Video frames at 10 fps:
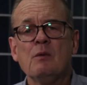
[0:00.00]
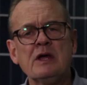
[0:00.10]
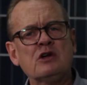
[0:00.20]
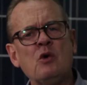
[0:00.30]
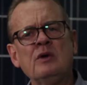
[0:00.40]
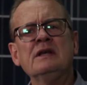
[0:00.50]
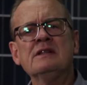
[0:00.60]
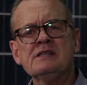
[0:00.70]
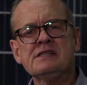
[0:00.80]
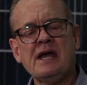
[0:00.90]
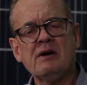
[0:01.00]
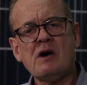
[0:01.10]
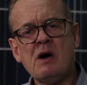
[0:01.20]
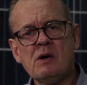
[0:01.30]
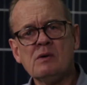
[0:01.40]
We're calling this
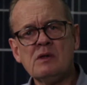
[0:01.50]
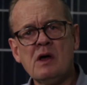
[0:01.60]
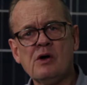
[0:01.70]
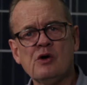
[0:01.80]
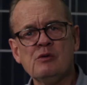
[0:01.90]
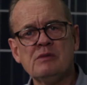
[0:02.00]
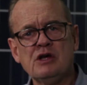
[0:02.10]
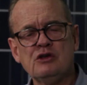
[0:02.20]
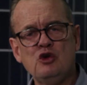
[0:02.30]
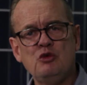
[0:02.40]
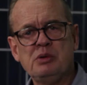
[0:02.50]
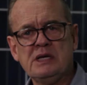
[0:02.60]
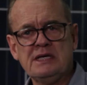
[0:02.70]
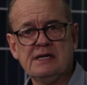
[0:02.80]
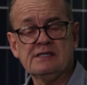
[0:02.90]
our whole home
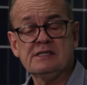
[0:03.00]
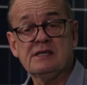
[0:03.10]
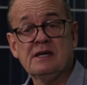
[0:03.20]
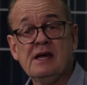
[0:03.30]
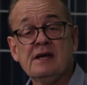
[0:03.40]
UPS.